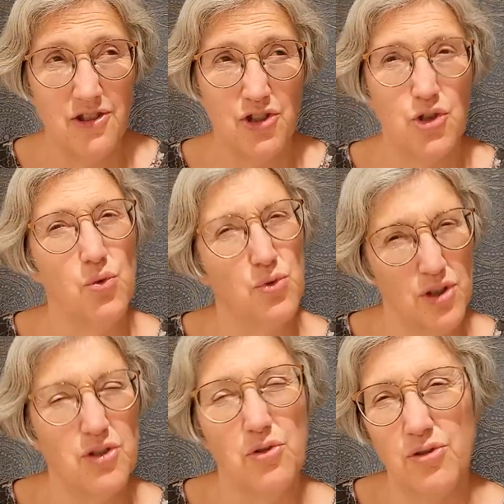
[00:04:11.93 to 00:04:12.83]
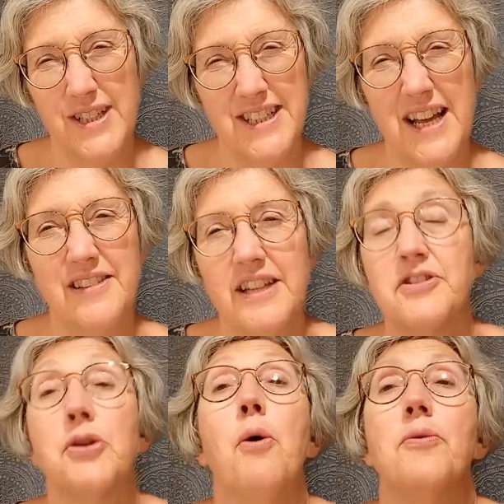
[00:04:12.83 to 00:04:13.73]
short stories. They're
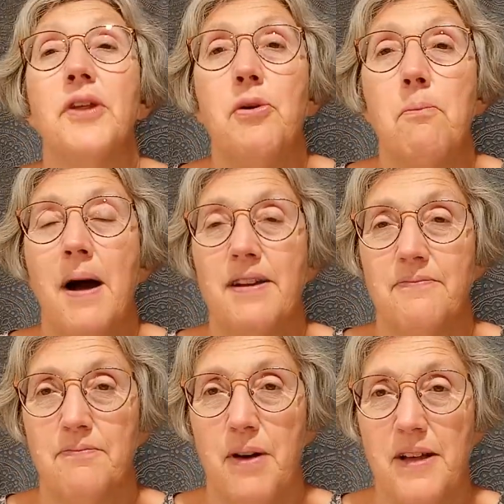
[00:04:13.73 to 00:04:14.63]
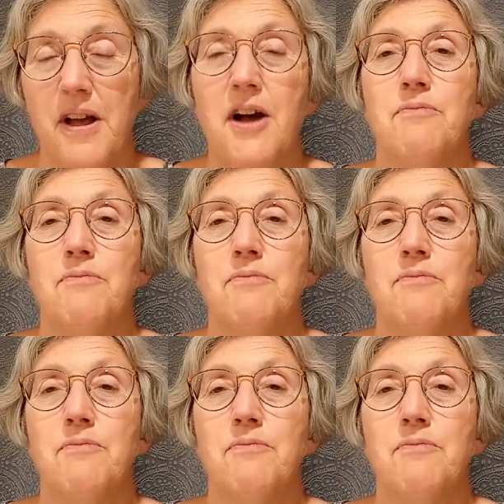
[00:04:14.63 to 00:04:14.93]
not my